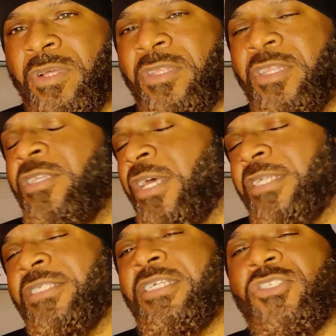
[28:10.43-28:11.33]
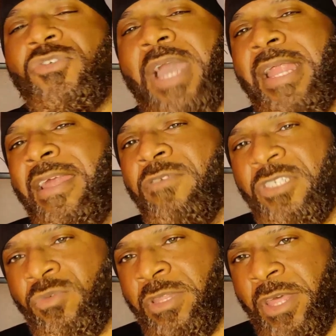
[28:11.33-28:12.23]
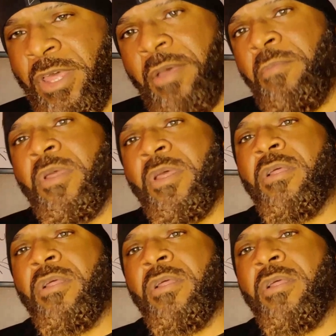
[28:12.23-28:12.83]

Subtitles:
The Dusties, you got leverage with them.